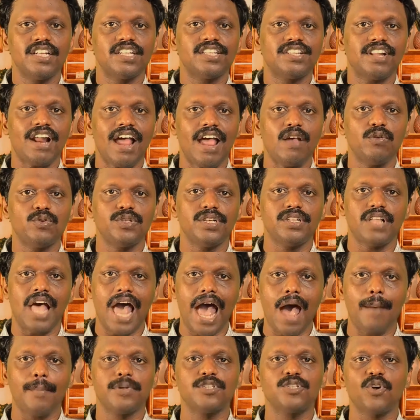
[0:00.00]
thrives in the
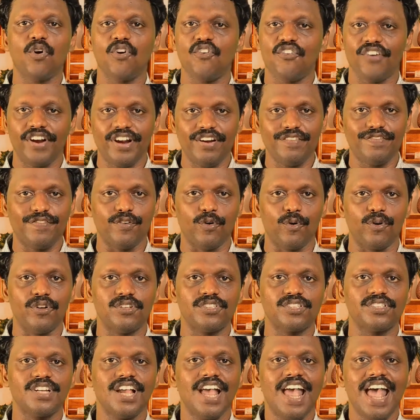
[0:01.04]
Amazon
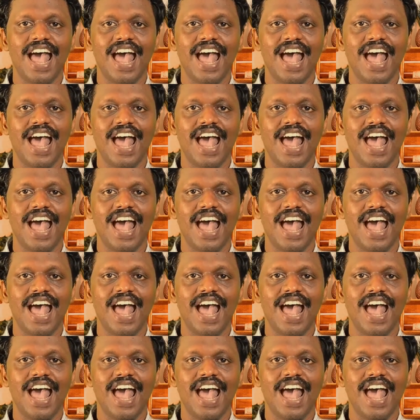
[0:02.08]
rainforest